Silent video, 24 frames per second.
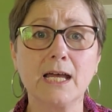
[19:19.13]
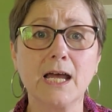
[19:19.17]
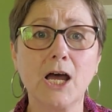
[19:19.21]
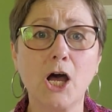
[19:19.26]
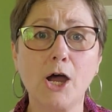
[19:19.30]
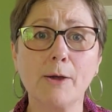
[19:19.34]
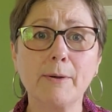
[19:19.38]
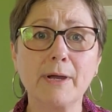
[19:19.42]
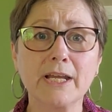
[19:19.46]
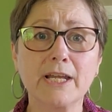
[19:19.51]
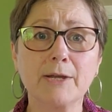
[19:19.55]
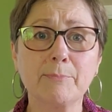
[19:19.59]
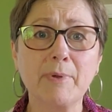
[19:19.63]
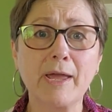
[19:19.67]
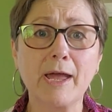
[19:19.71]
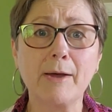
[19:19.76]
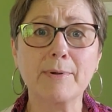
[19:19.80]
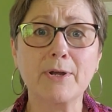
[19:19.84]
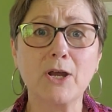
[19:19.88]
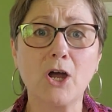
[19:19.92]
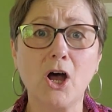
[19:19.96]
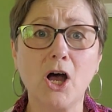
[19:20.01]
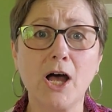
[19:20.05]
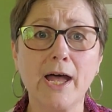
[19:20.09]
I'm going to be able
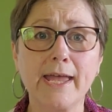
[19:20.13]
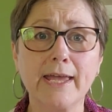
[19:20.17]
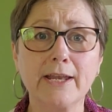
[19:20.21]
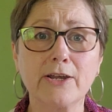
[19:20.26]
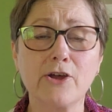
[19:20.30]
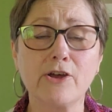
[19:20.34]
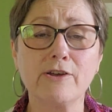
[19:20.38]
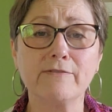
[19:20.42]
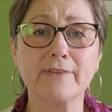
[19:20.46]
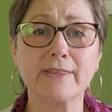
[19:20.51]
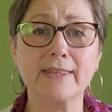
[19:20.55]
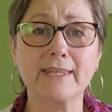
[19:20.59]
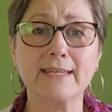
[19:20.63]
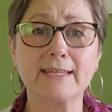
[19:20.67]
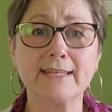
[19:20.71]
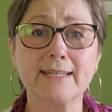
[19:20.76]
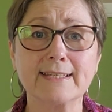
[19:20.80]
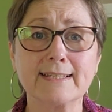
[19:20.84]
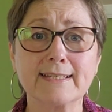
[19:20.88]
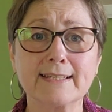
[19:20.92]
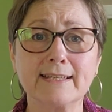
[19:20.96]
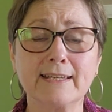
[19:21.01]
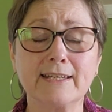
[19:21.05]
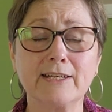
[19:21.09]
to iron over
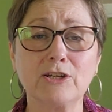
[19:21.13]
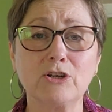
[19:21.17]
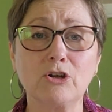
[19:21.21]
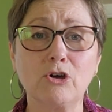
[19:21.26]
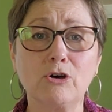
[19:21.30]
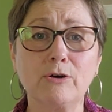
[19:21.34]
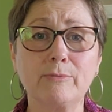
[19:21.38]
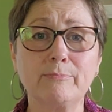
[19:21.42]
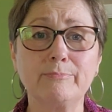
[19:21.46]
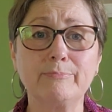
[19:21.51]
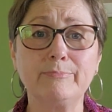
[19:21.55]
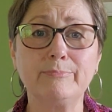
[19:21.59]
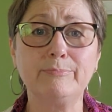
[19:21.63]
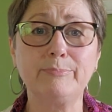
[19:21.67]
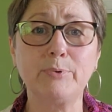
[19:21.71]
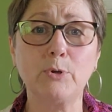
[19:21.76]
these and not